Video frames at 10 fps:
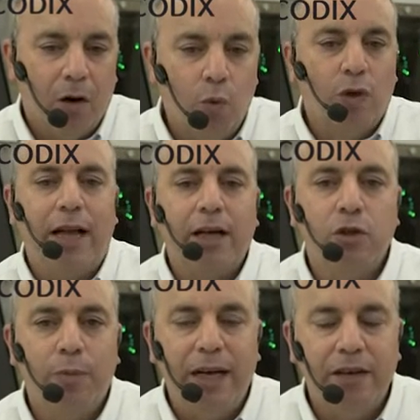would like
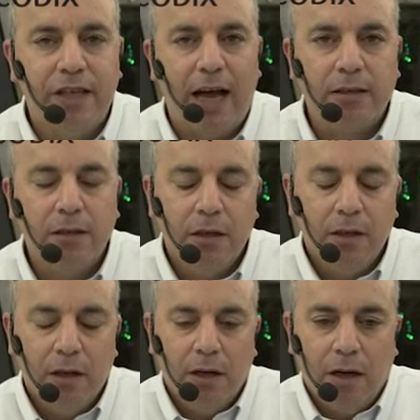to believe that,
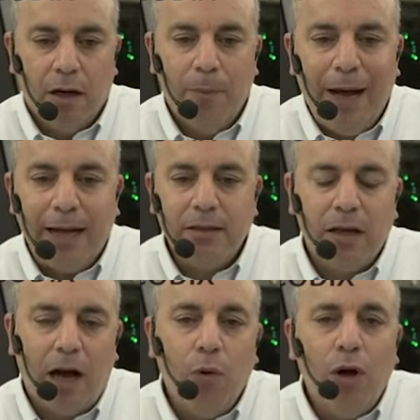But
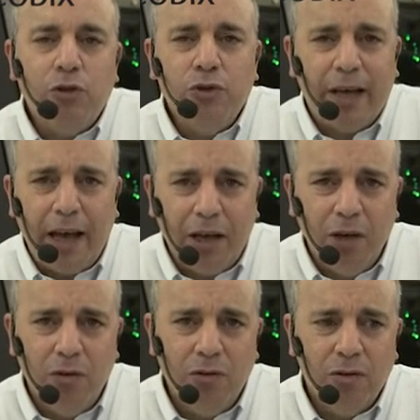I want to take
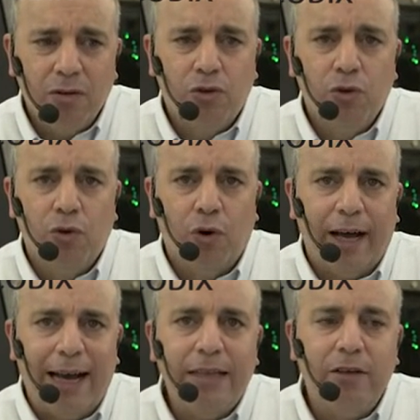you to
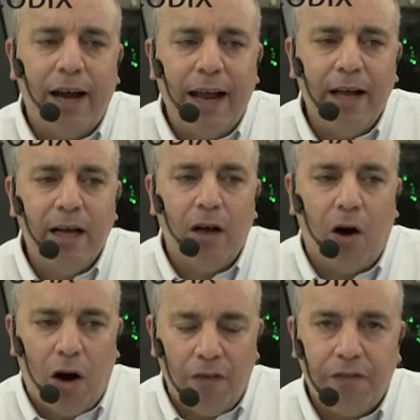another angle
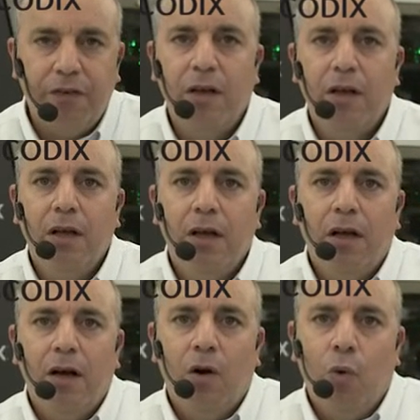of
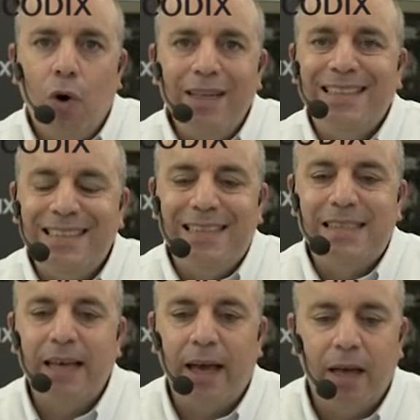what does it
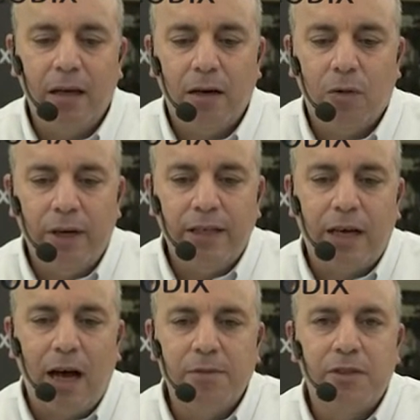say when it
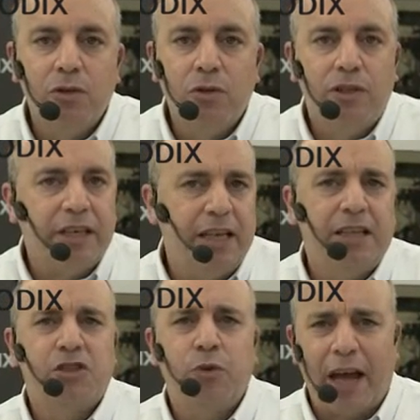comes to the
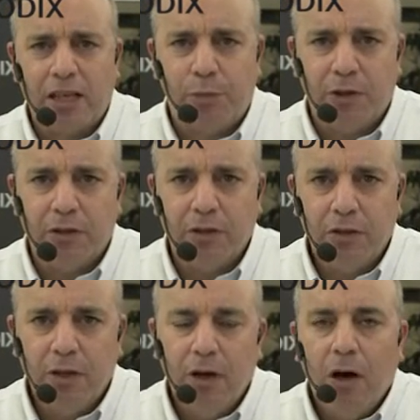industry expert?
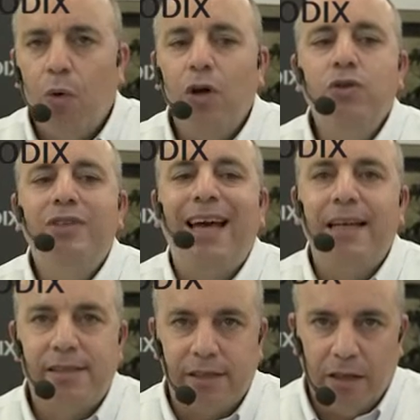What do
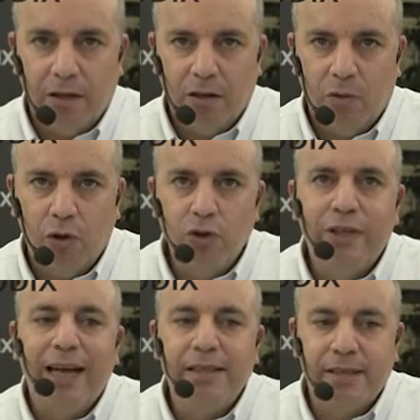they see? What do
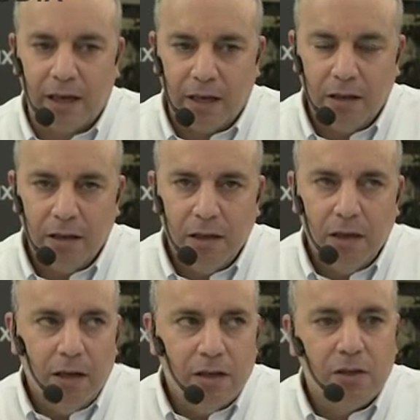they say?
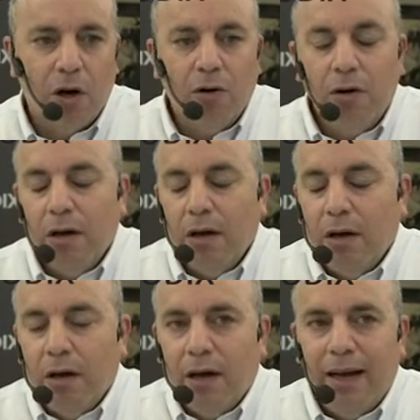So
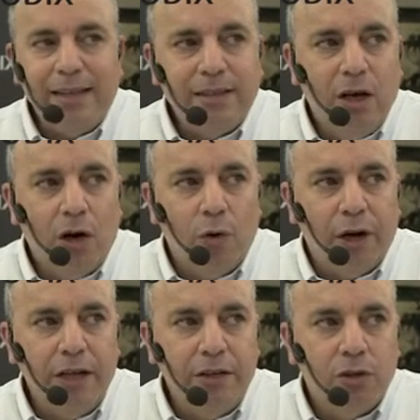let's go
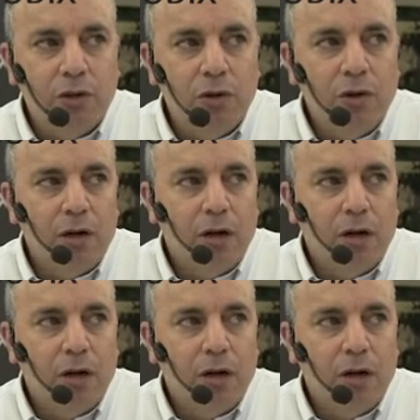into